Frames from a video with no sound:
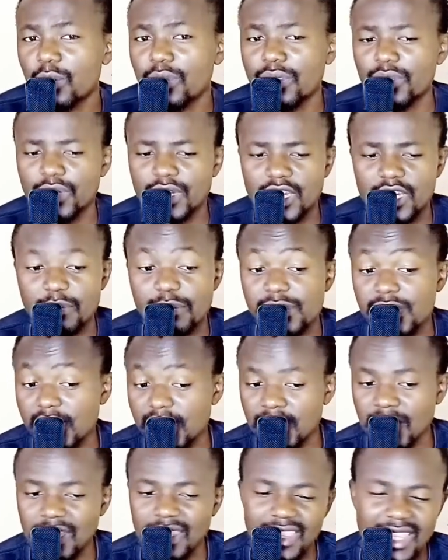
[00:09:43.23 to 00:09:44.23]
without name
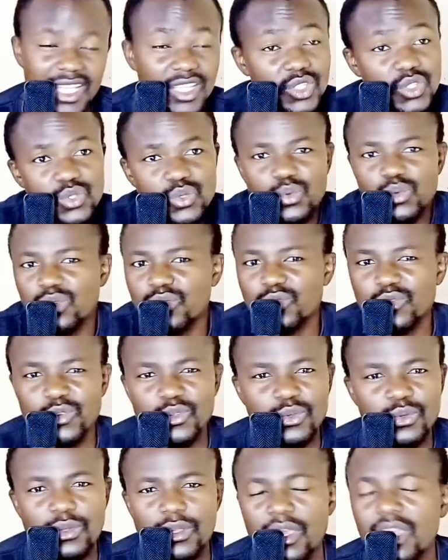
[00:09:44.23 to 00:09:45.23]
taking. That's Soli for
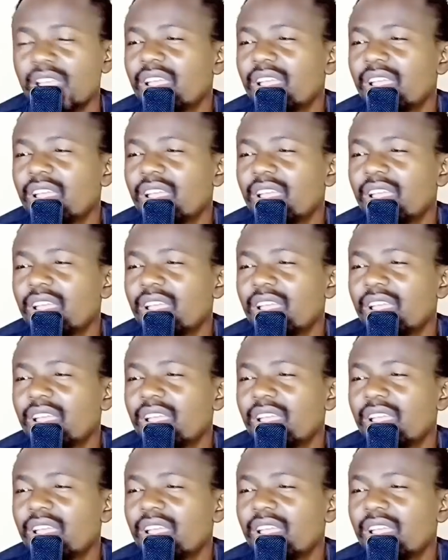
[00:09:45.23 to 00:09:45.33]
you.